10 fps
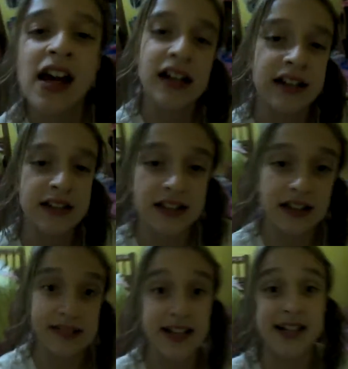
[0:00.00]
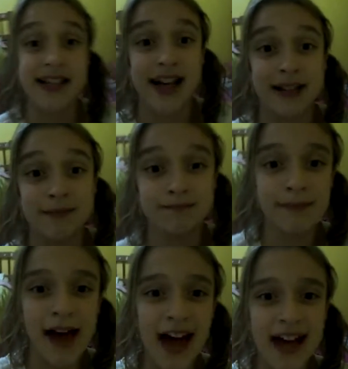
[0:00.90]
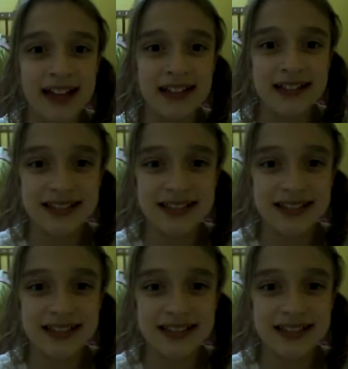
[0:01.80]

And I'll see you guys next time. Bye.